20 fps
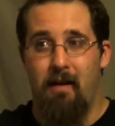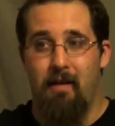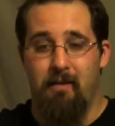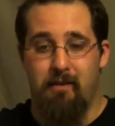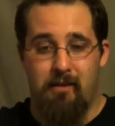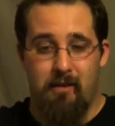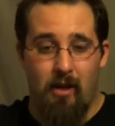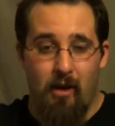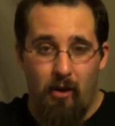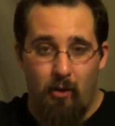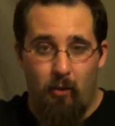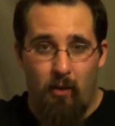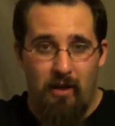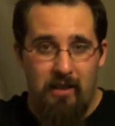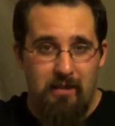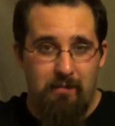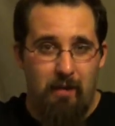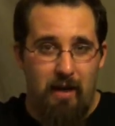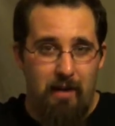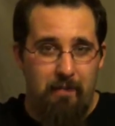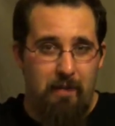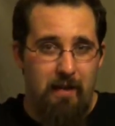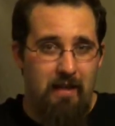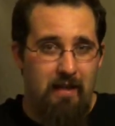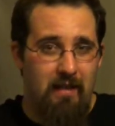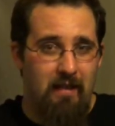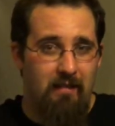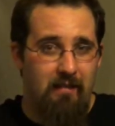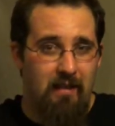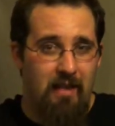So what is my
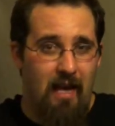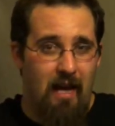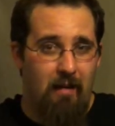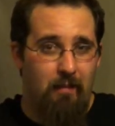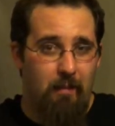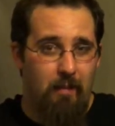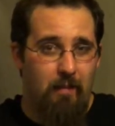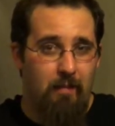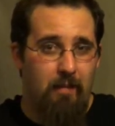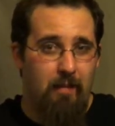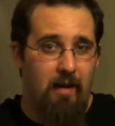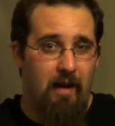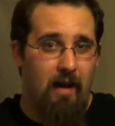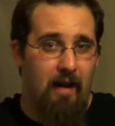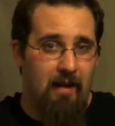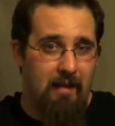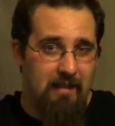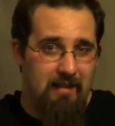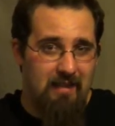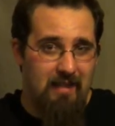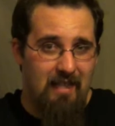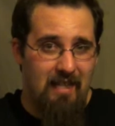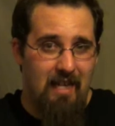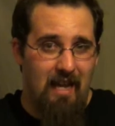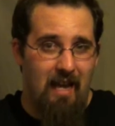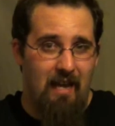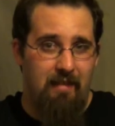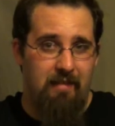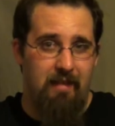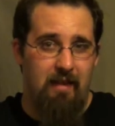opinion of the album? Honestly,
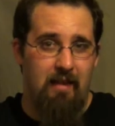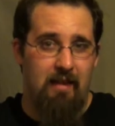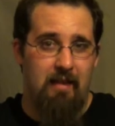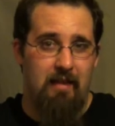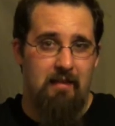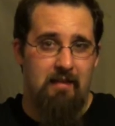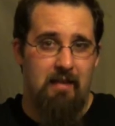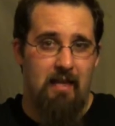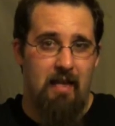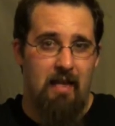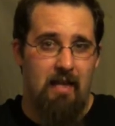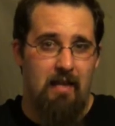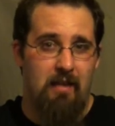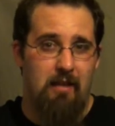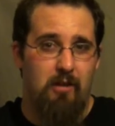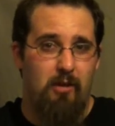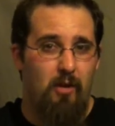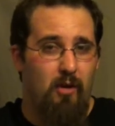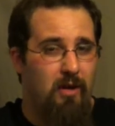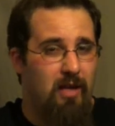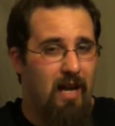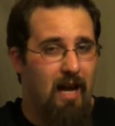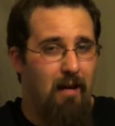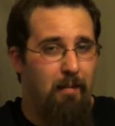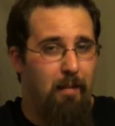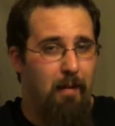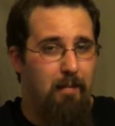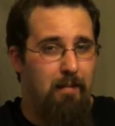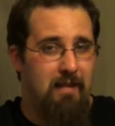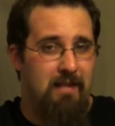I think it's a good
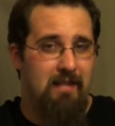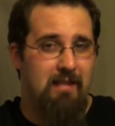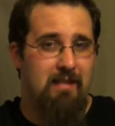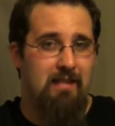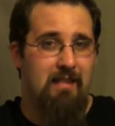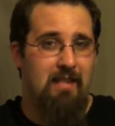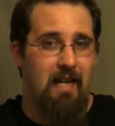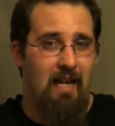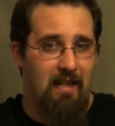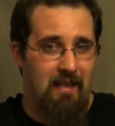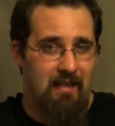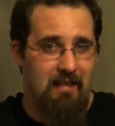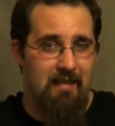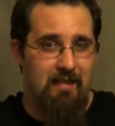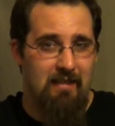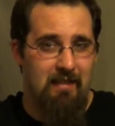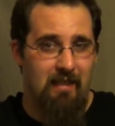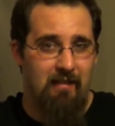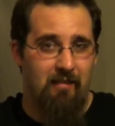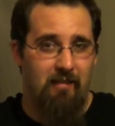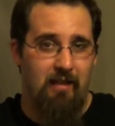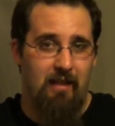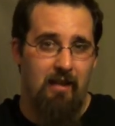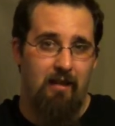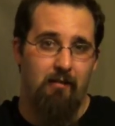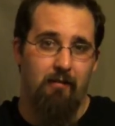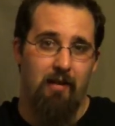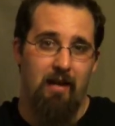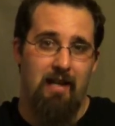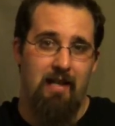album. It's not necessarily a
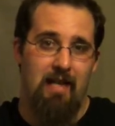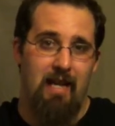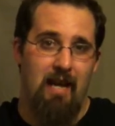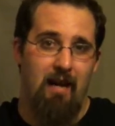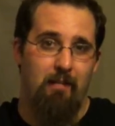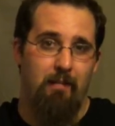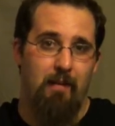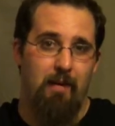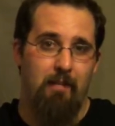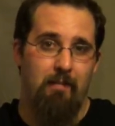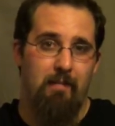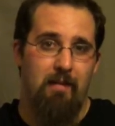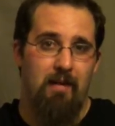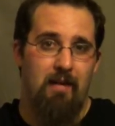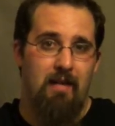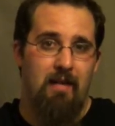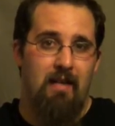great album.